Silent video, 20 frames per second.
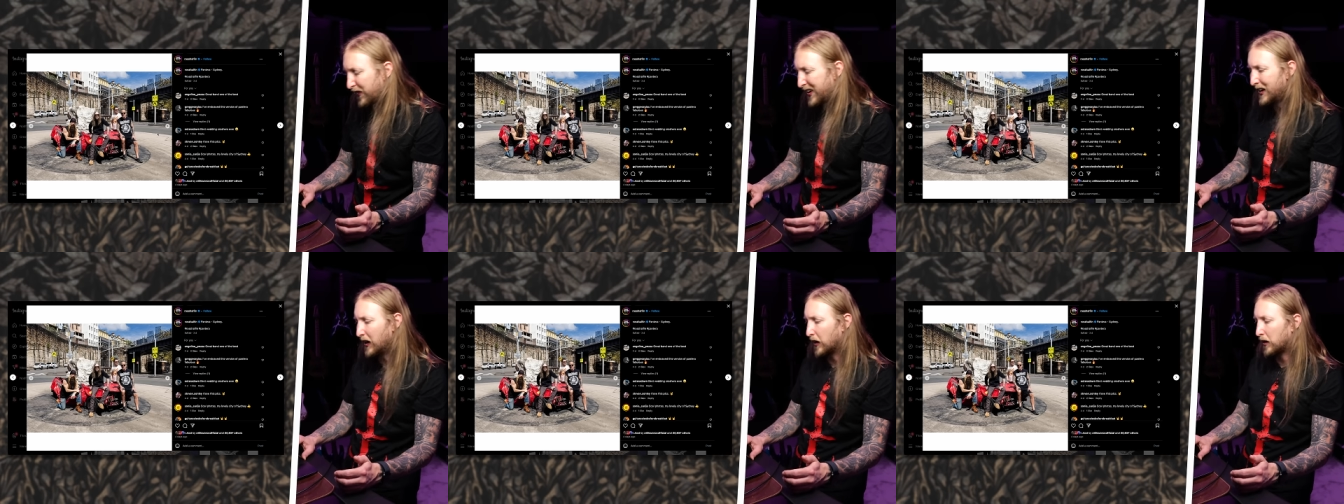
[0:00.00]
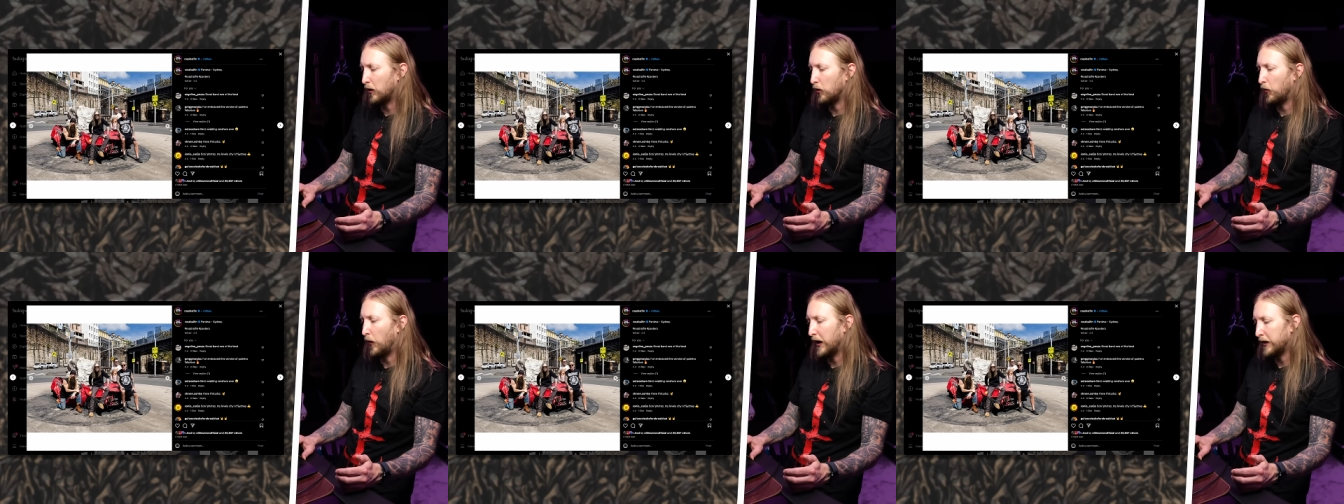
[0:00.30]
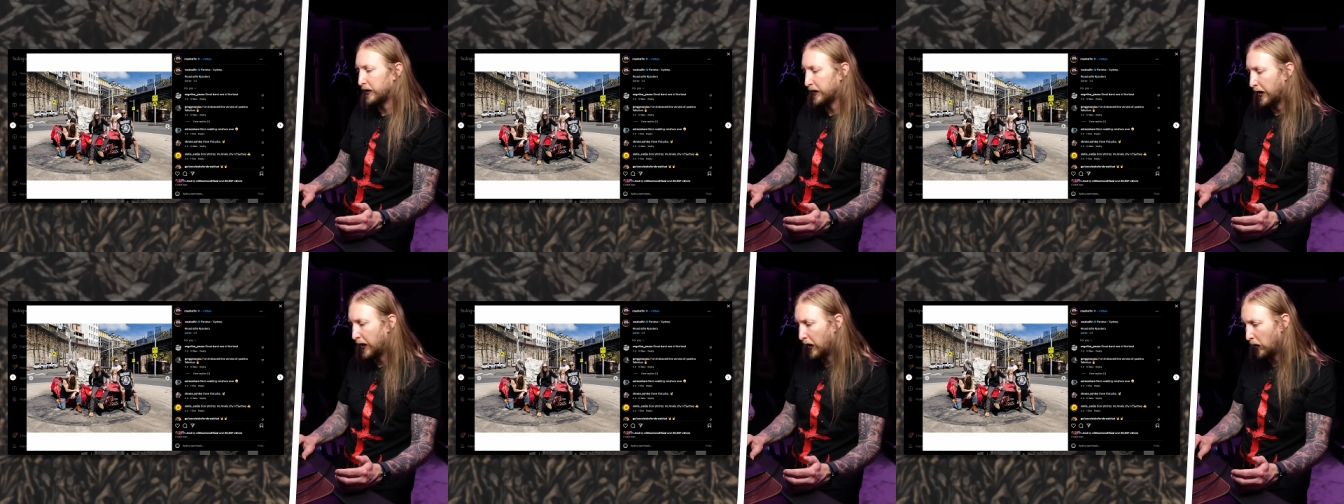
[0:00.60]
vehicle
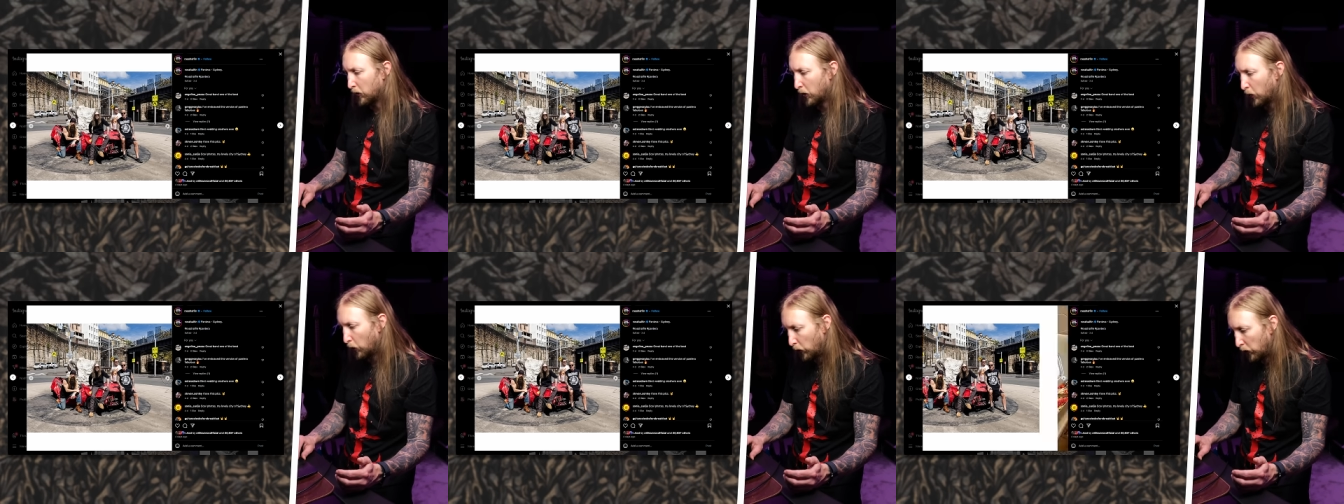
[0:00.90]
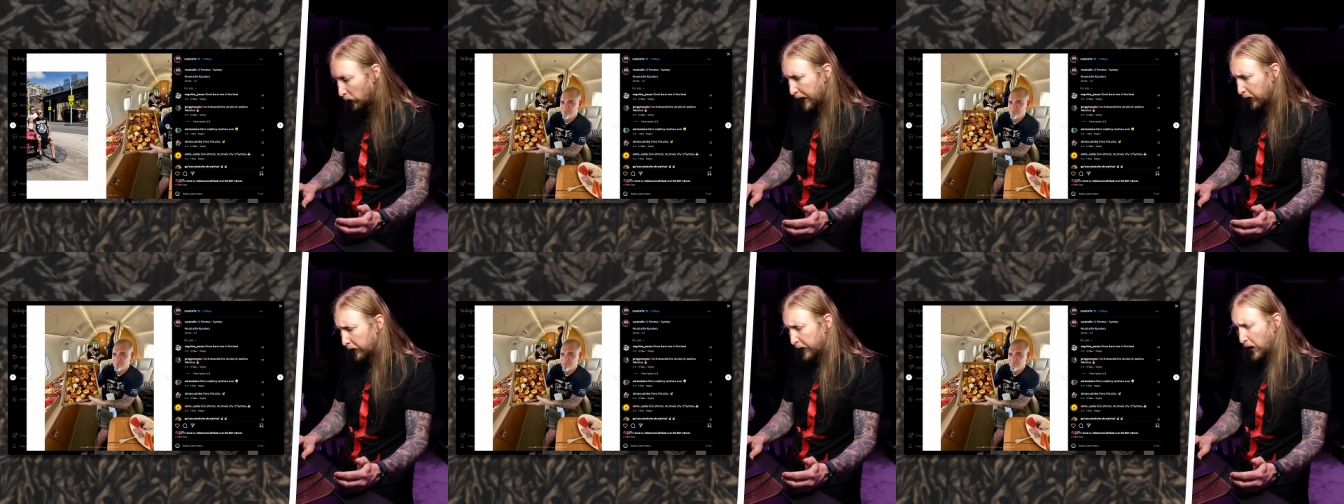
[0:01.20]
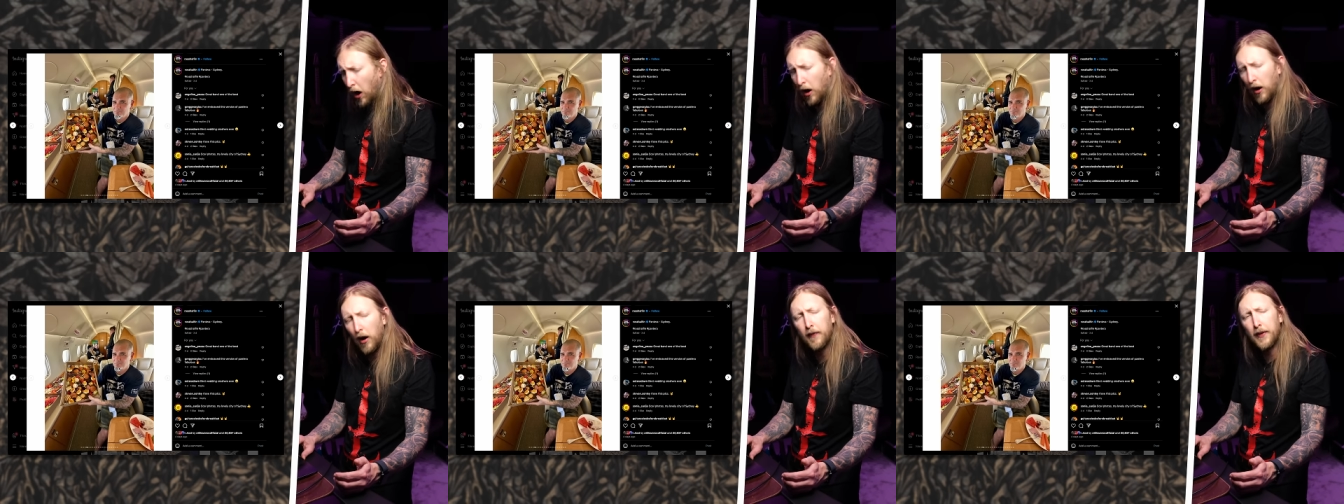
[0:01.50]
right there. How cool? Here they
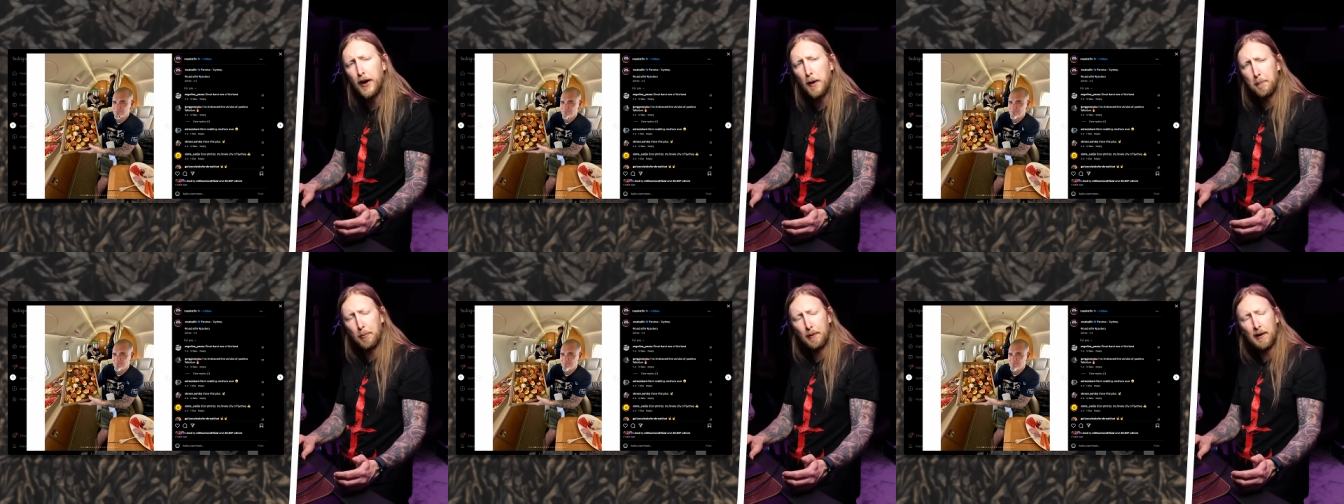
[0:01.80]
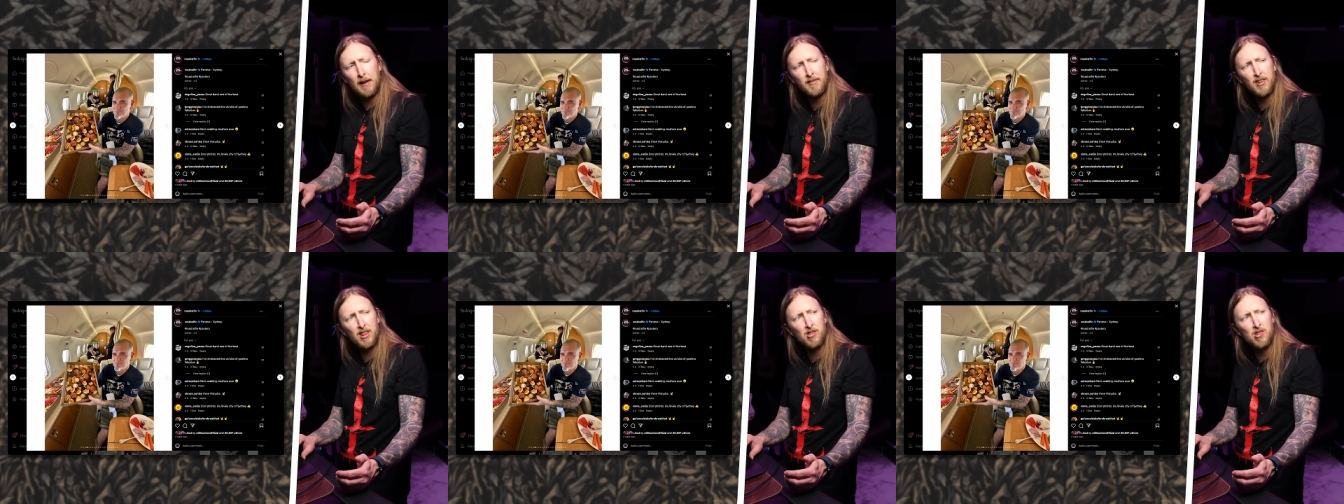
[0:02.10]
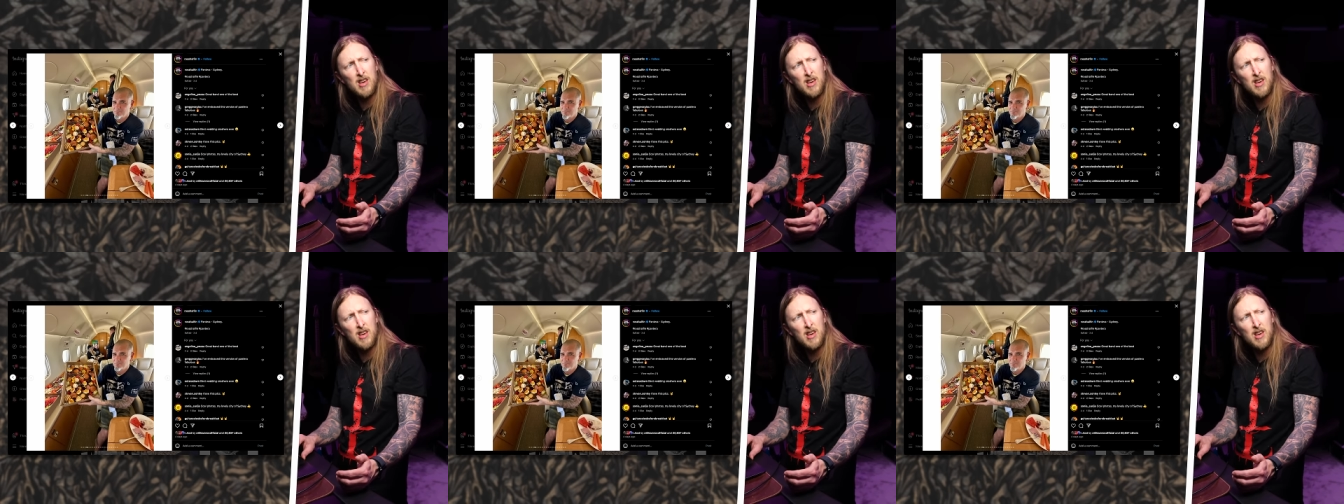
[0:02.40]
are on their private